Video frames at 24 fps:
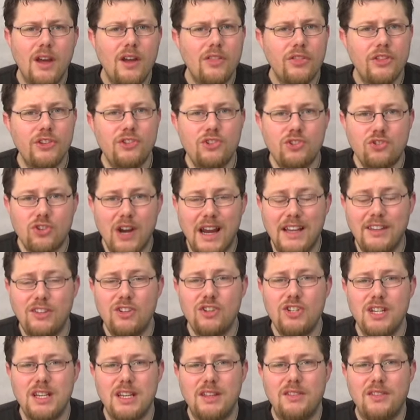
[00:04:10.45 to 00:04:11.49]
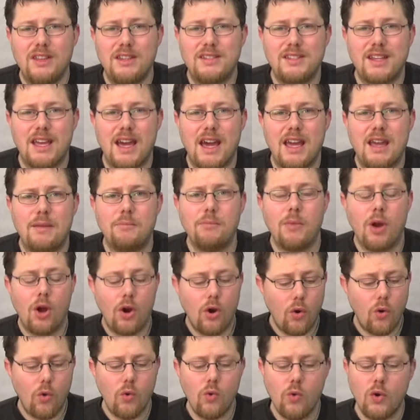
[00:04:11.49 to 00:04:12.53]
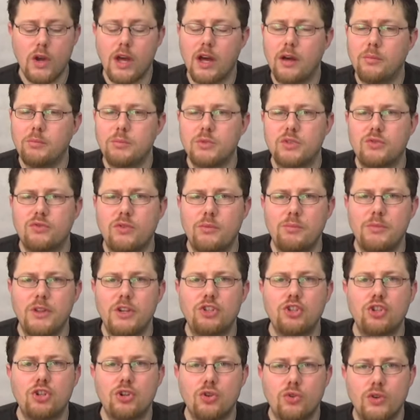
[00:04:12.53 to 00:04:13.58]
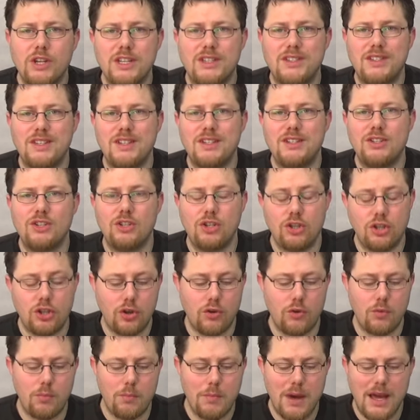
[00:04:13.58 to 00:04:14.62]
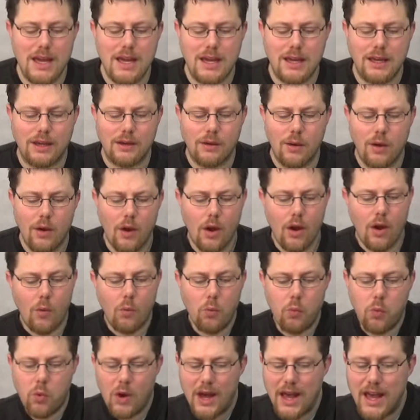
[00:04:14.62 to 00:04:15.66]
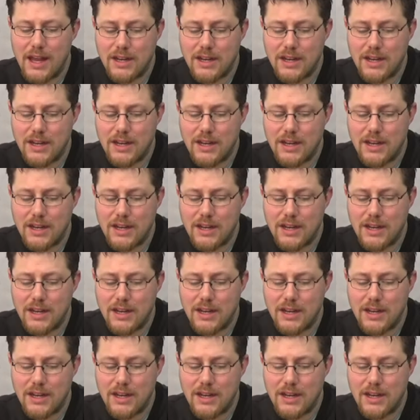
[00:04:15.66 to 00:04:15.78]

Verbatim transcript: The strategy in this game all comes from the choices you make. Where